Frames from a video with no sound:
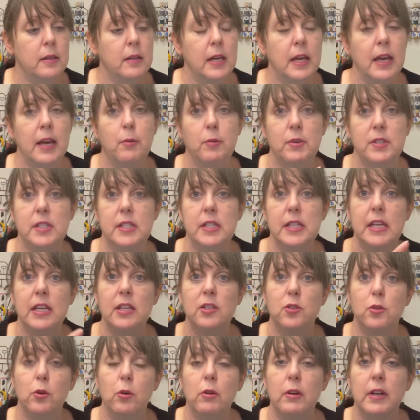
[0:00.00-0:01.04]
It was Dee and
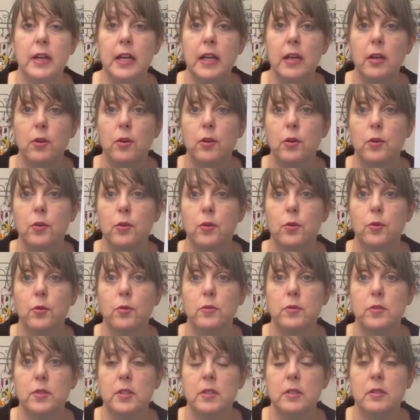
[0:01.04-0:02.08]
Dory who,
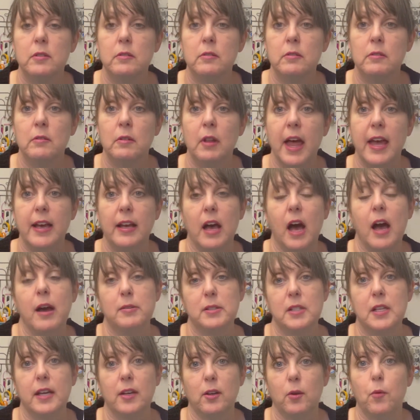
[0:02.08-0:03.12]
like, I was
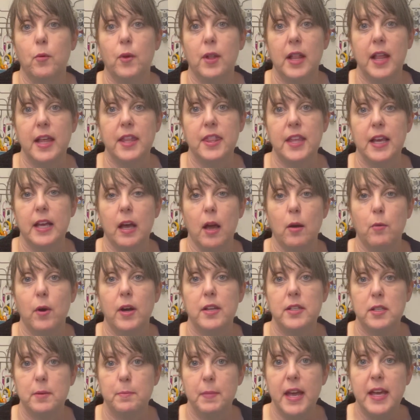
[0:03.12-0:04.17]
like, oh, well, I think I
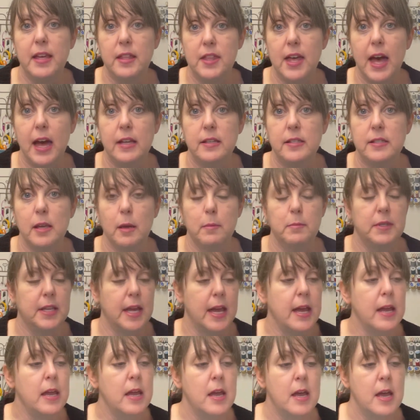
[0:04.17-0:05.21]
want to make that
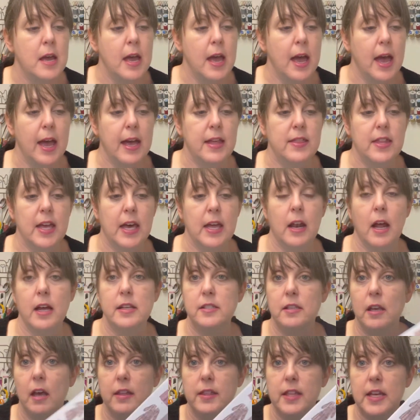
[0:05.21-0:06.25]
someday. And then I
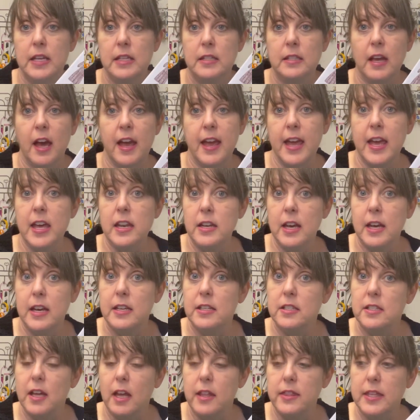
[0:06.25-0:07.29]
saw that Diana had
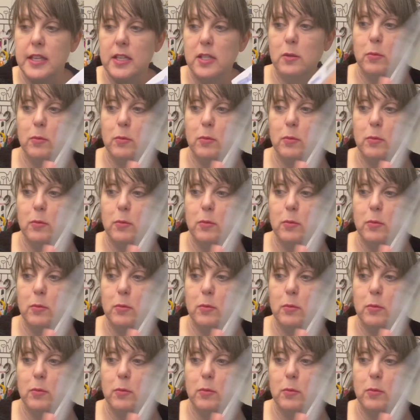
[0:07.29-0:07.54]
done this